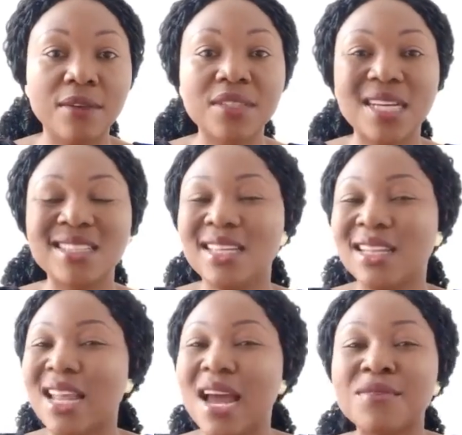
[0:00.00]
After
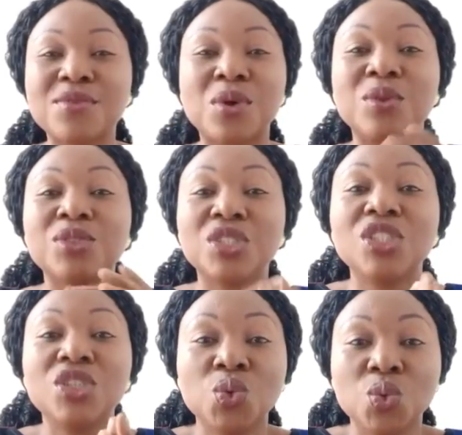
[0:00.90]
then, life
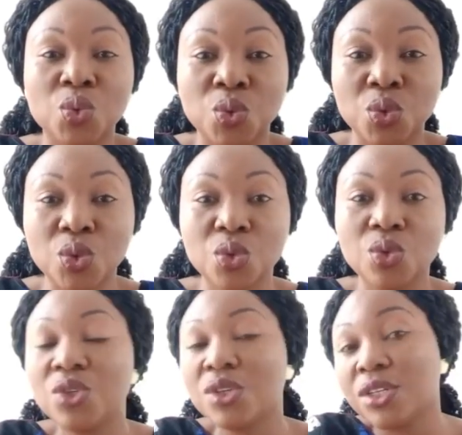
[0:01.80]
continues.
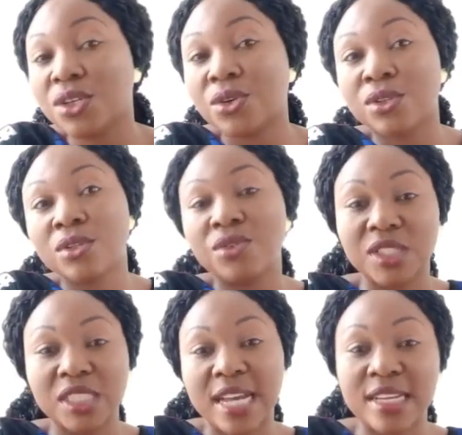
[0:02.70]
You don't dare rot
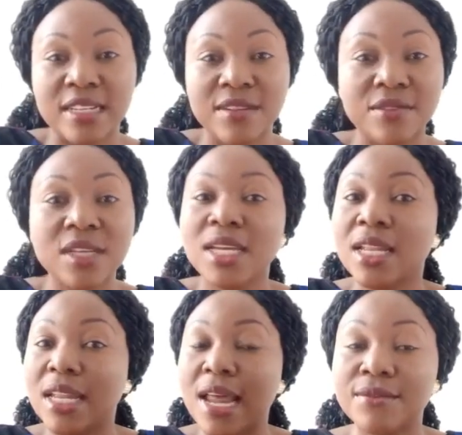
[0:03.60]
for inside grief.
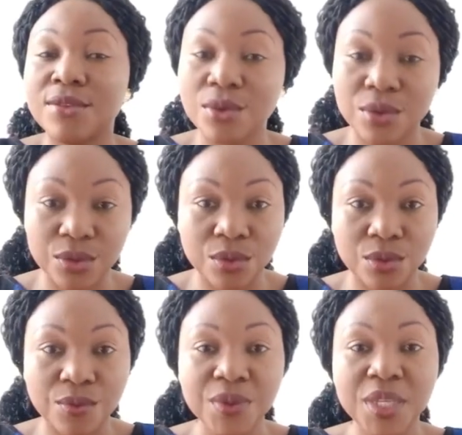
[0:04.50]
Life don't
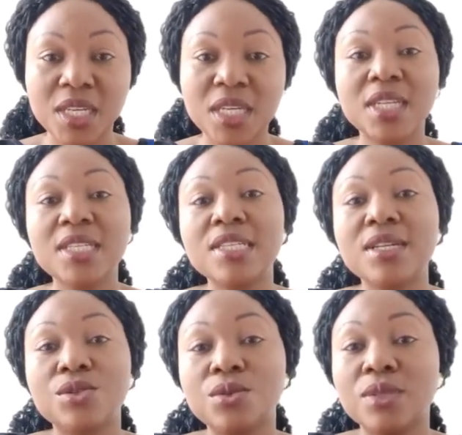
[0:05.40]
continue. It is
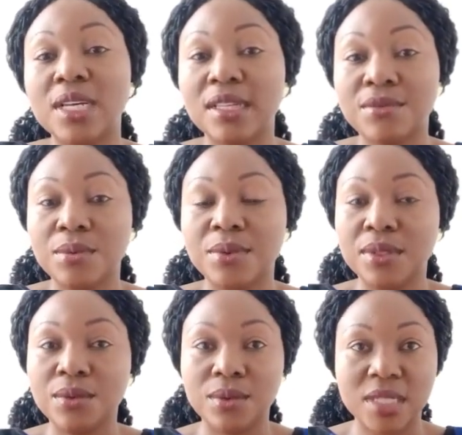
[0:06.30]
a truth that
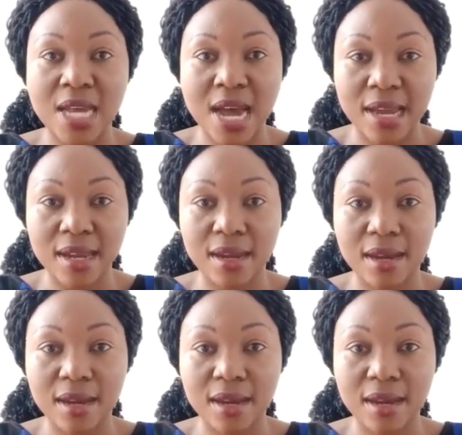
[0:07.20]
everybody will die.